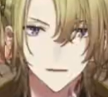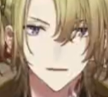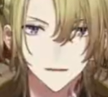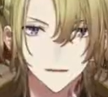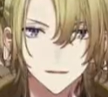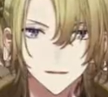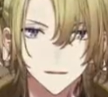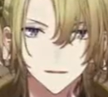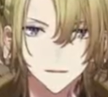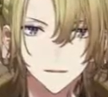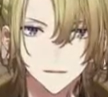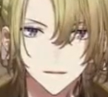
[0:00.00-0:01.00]

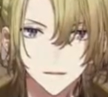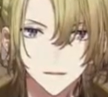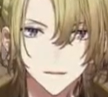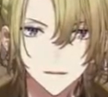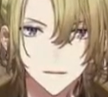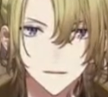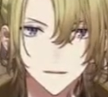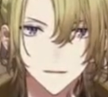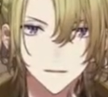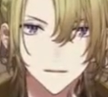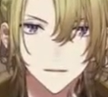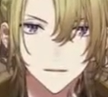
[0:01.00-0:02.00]
Nothing is said.